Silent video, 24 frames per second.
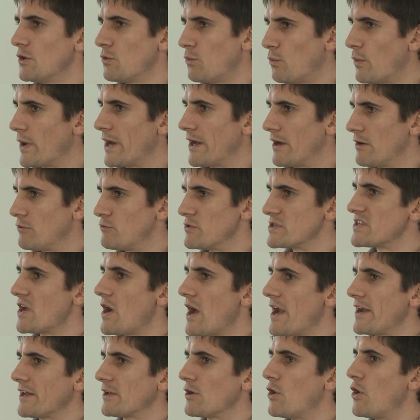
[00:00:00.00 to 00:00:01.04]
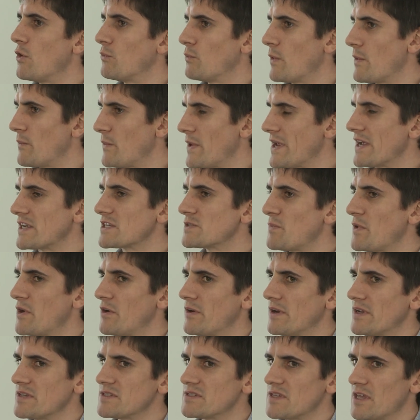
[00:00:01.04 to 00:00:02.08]
we're residing on when we
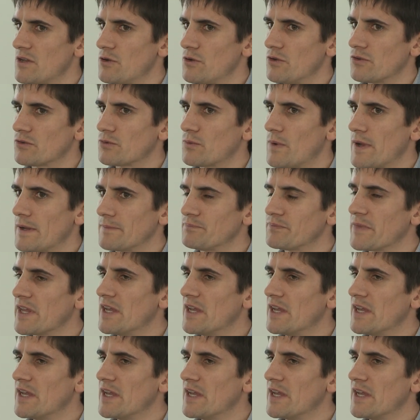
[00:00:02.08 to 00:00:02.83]
experience that earthquake.